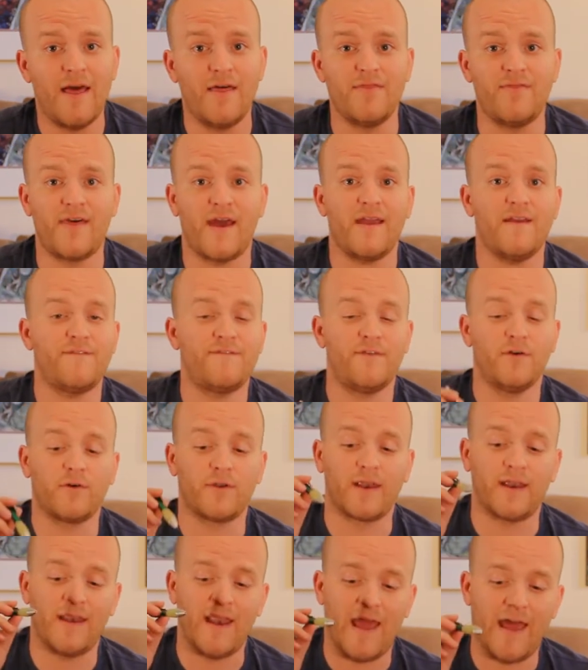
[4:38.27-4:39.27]
They
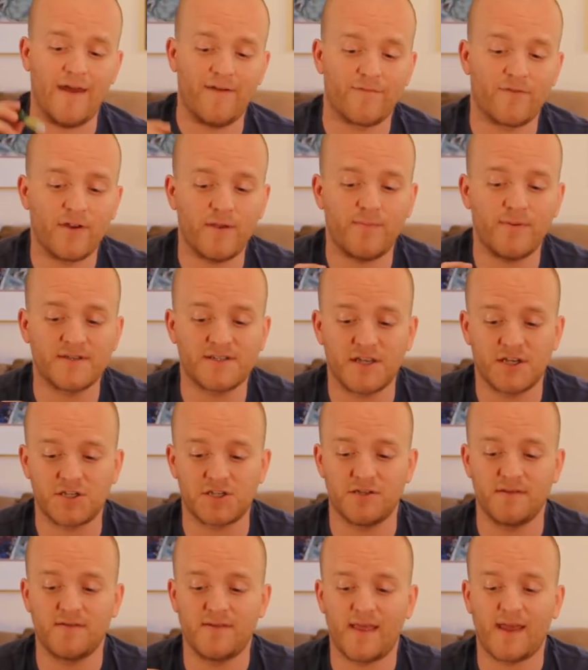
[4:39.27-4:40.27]
filled in every
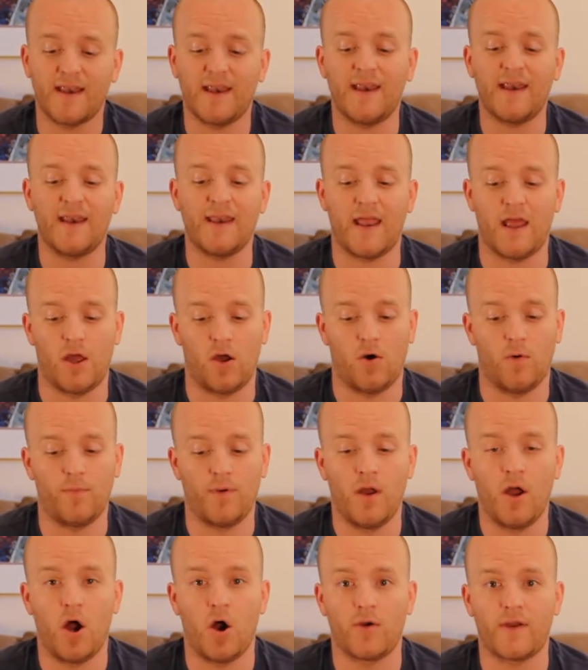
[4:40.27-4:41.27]
position they needed help,
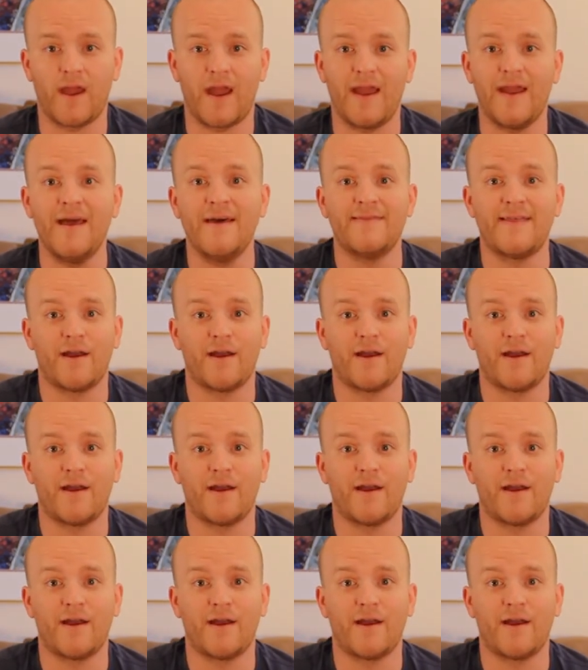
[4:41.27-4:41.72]
okay?